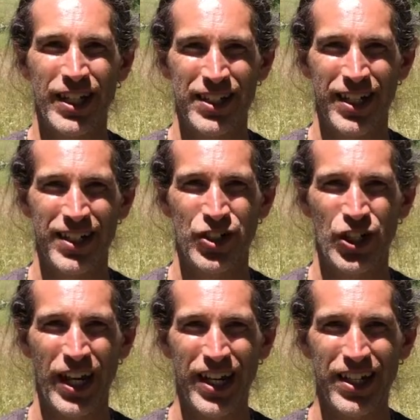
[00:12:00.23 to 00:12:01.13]

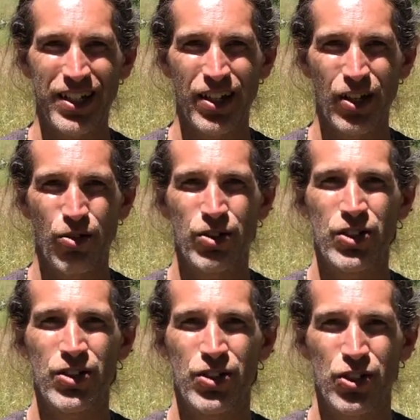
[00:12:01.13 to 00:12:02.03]
SIGA, which
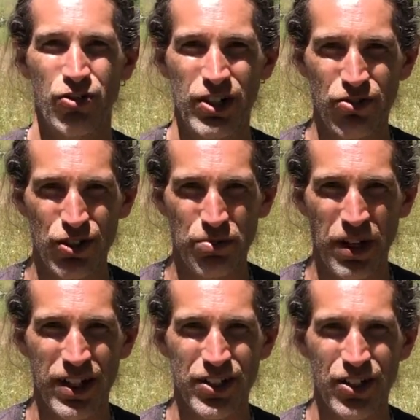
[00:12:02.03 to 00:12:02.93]
is a stress
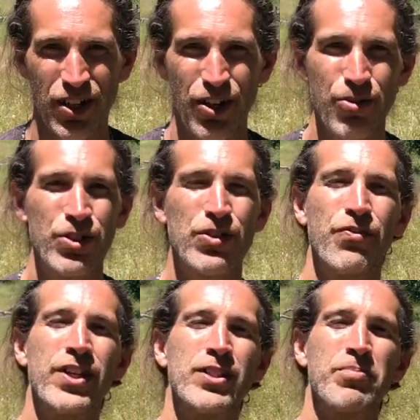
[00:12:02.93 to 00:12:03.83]
response, which
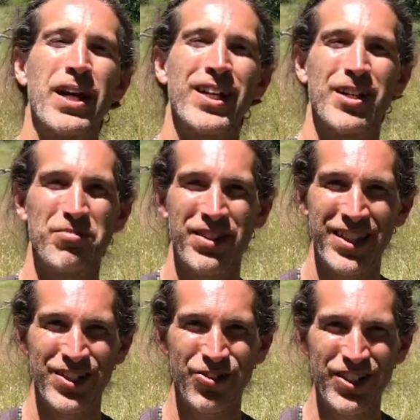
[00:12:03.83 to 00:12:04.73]
feeds back up to
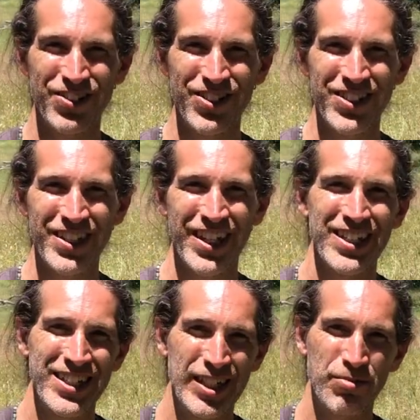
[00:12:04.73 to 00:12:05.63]
the adrenals,
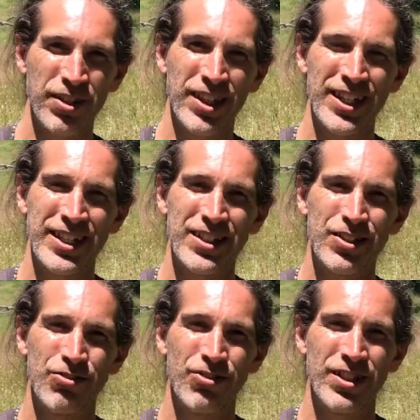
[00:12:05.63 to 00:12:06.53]
stimulating it
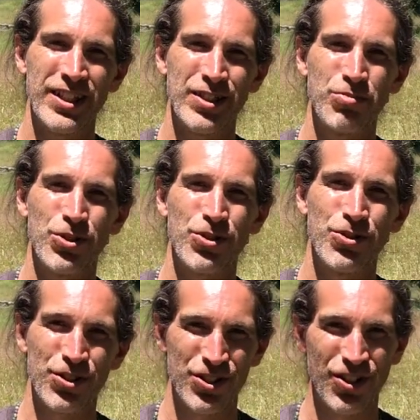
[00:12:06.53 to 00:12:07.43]
to release more
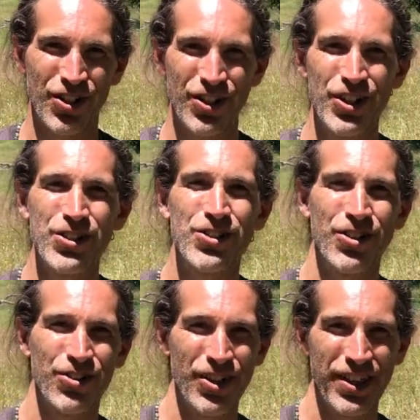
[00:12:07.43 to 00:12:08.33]
cortisol.
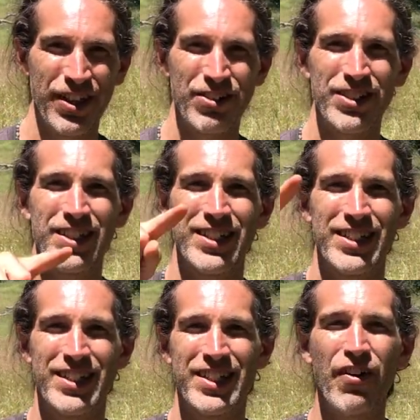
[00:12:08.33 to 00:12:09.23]
So there's this
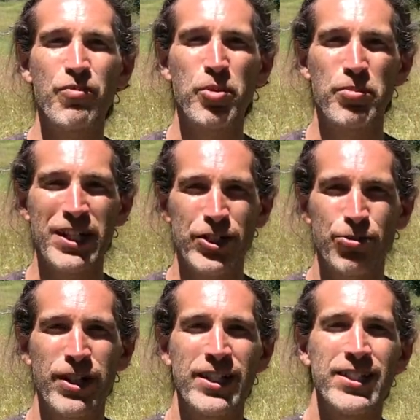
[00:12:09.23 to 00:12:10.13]

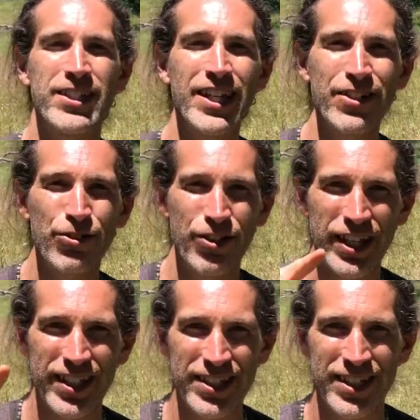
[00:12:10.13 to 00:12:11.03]
self-perpetuating cycle
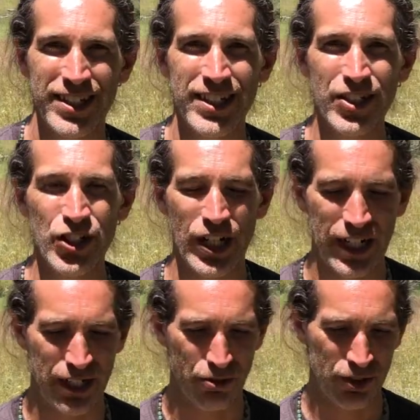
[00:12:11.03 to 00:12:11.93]
that gets
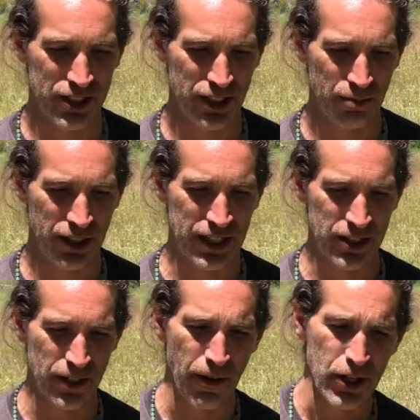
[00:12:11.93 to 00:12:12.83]
initiated with some of
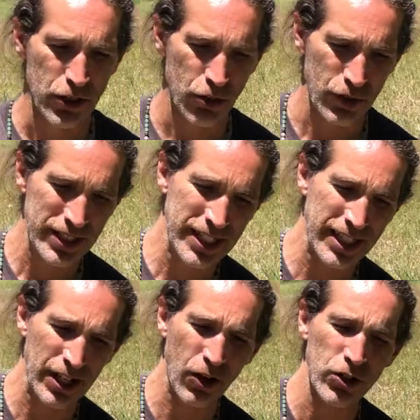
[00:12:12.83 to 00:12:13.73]
these. So we see
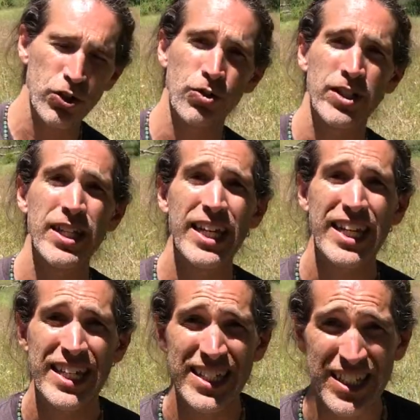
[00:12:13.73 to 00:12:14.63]
that also in
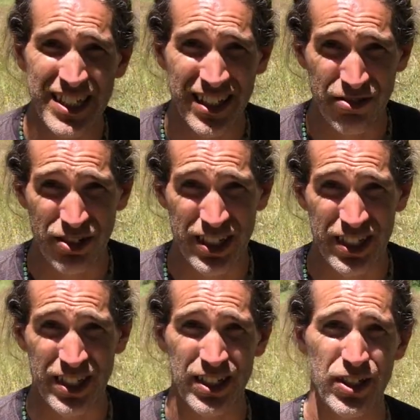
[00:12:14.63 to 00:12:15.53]
insulin
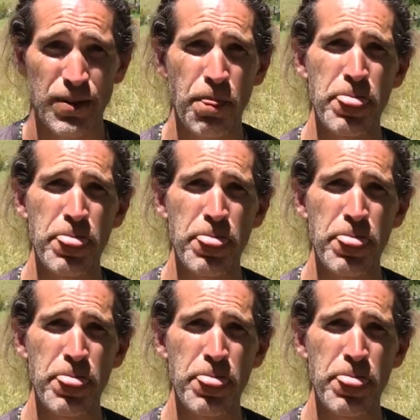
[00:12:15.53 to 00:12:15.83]
resistance.